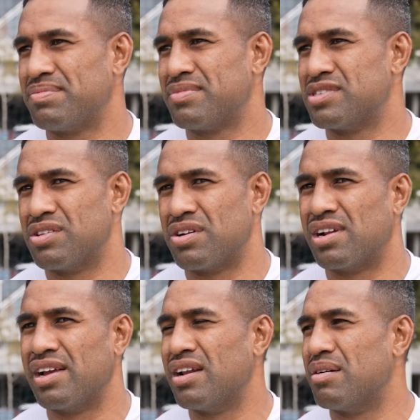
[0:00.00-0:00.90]
There's a lot of
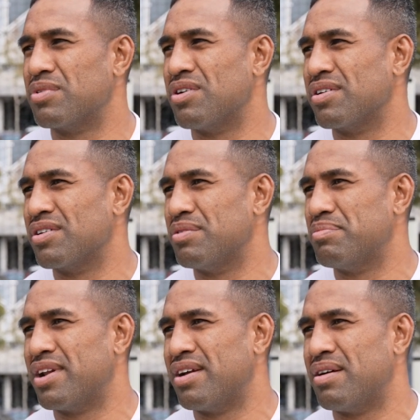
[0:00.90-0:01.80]
cleanup going on,
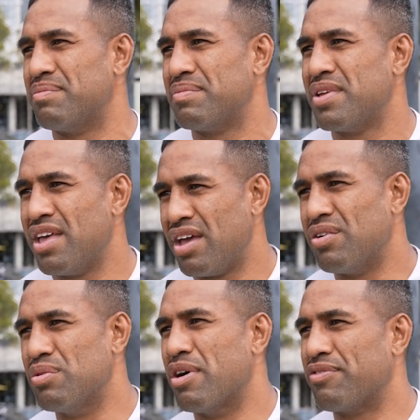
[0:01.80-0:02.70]
but
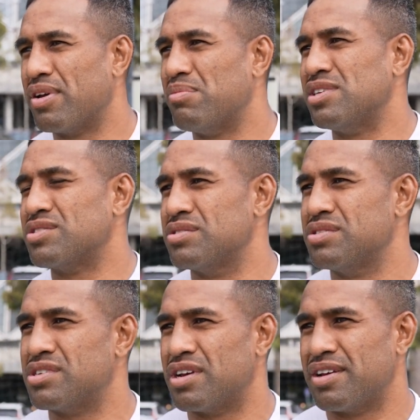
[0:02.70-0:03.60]
all my family's
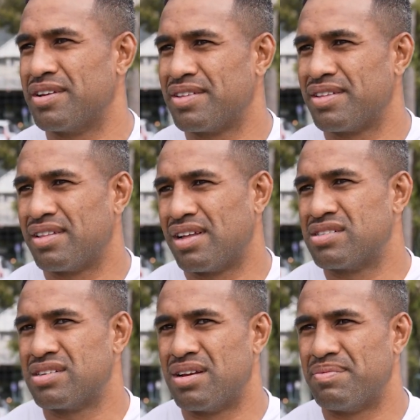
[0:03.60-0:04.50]
good, so
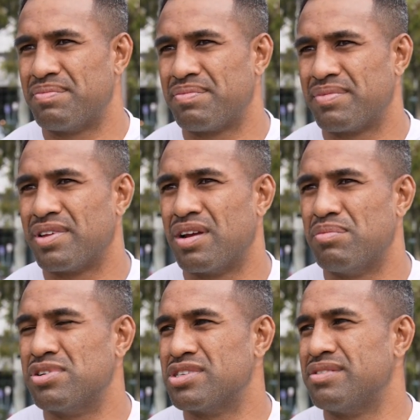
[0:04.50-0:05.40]
that's a
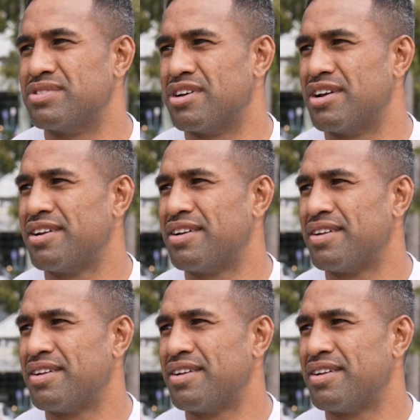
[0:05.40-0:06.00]
positive sign.